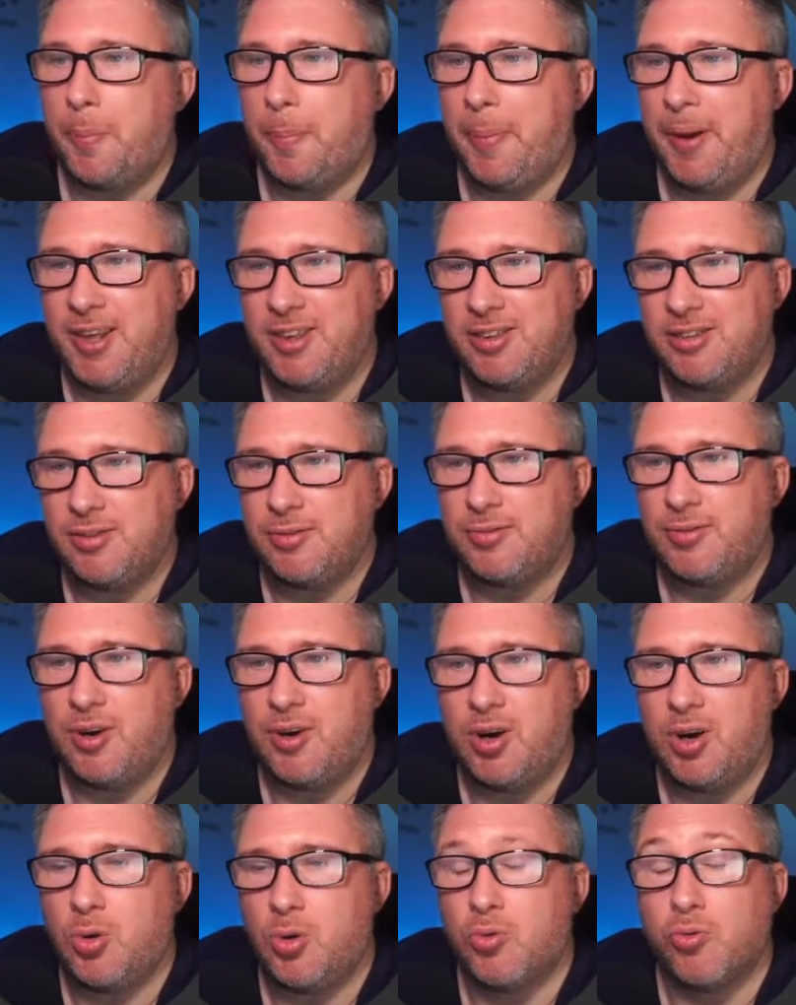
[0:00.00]
append to
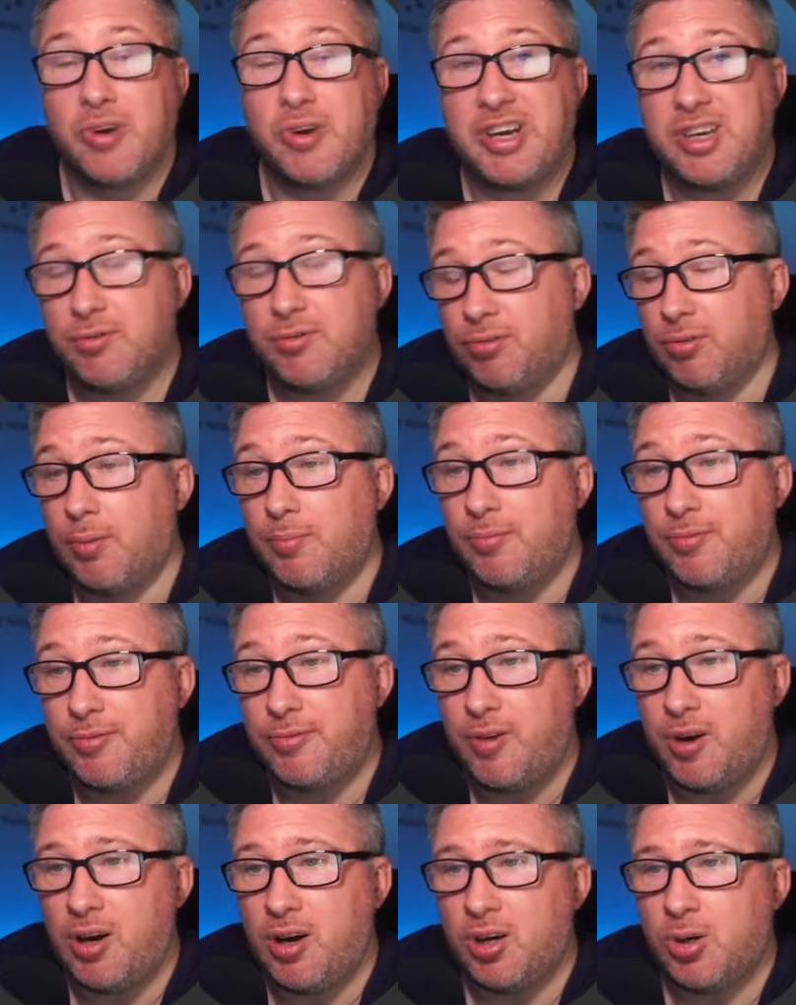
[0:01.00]
file, read from
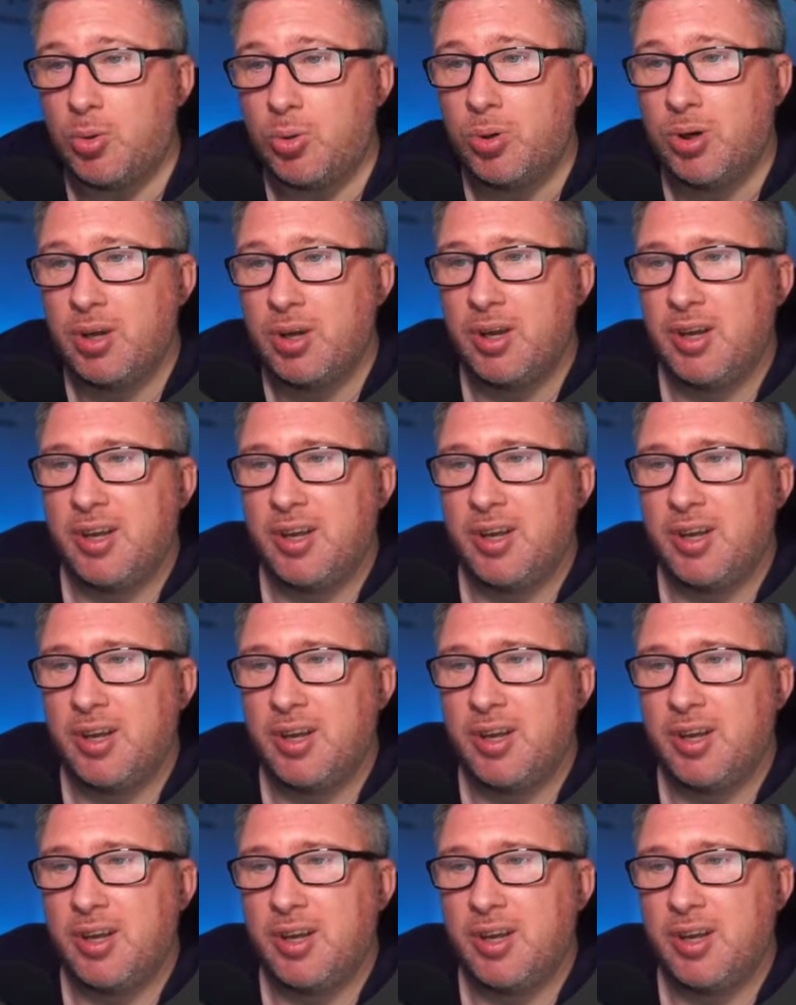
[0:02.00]
file.